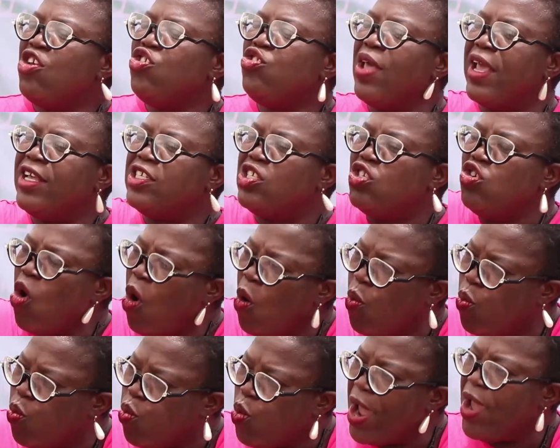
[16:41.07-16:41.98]
There is no
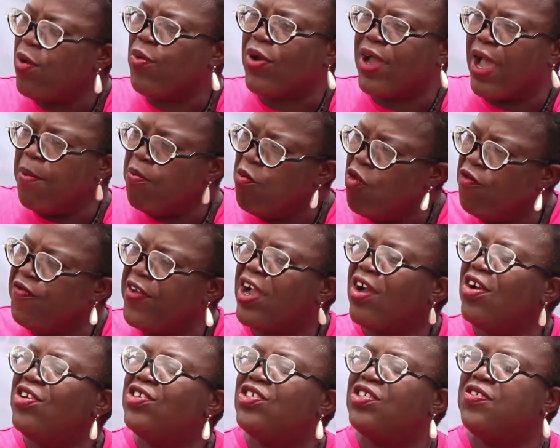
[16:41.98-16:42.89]
way we can move a
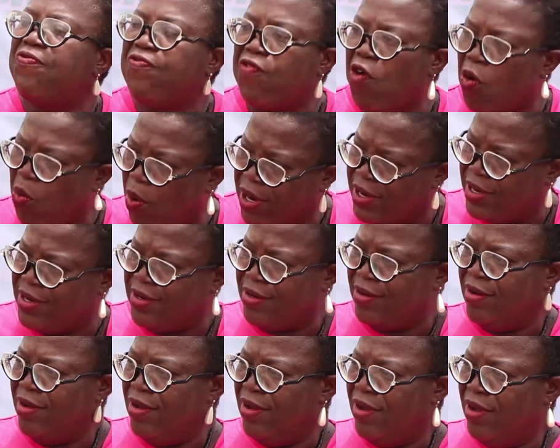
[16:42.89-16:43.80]
country forward,
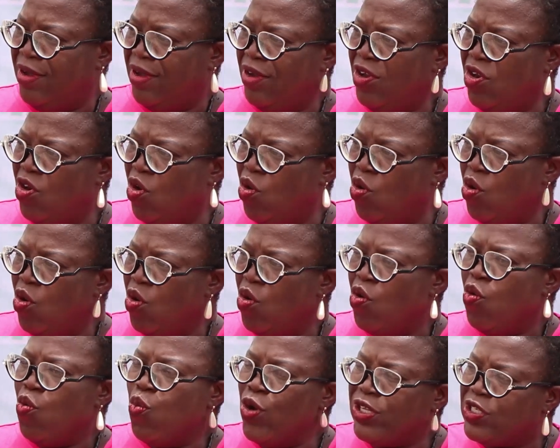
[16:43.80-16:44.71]
you know,
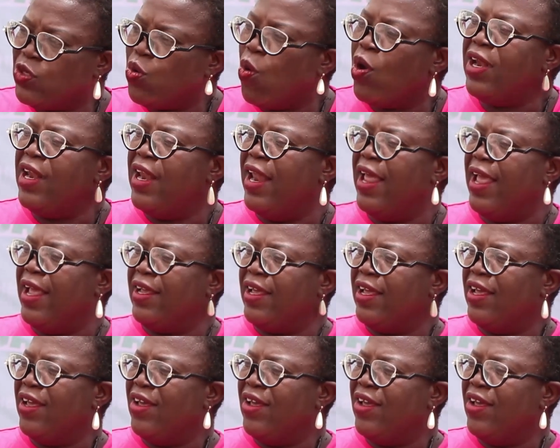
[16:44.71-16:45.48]
with one leg.